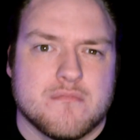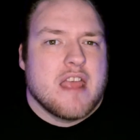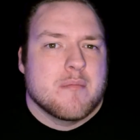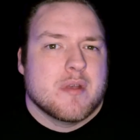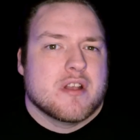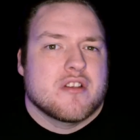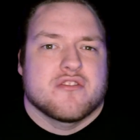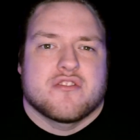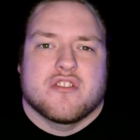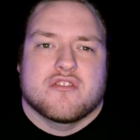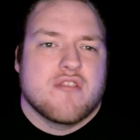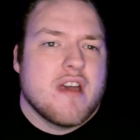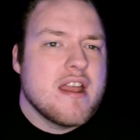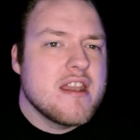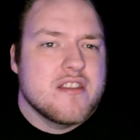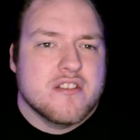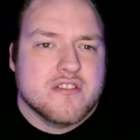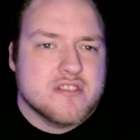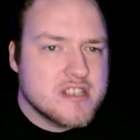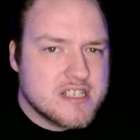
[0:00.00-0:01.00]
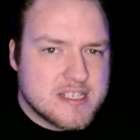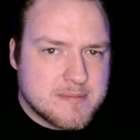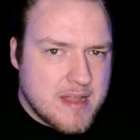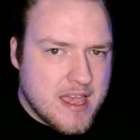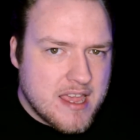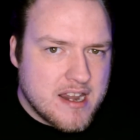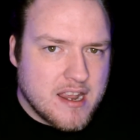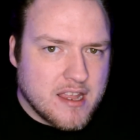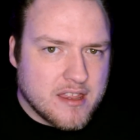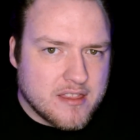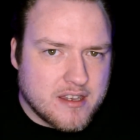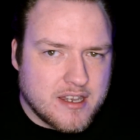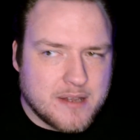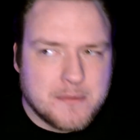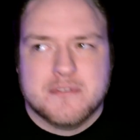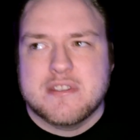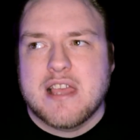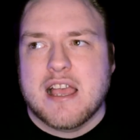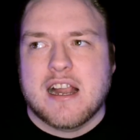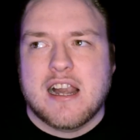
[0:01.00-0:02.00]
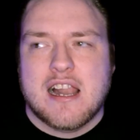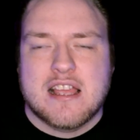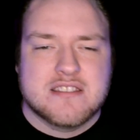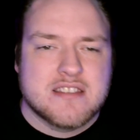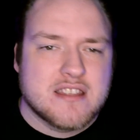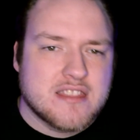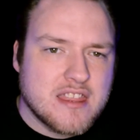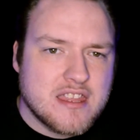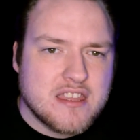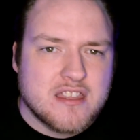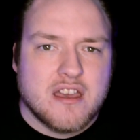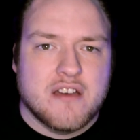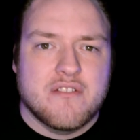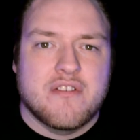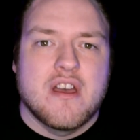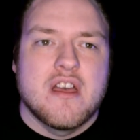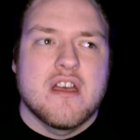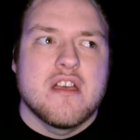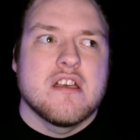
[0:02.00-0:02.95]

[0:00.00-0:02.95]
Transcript: Because the trailer doesn't explain anything. It was that classic thing of,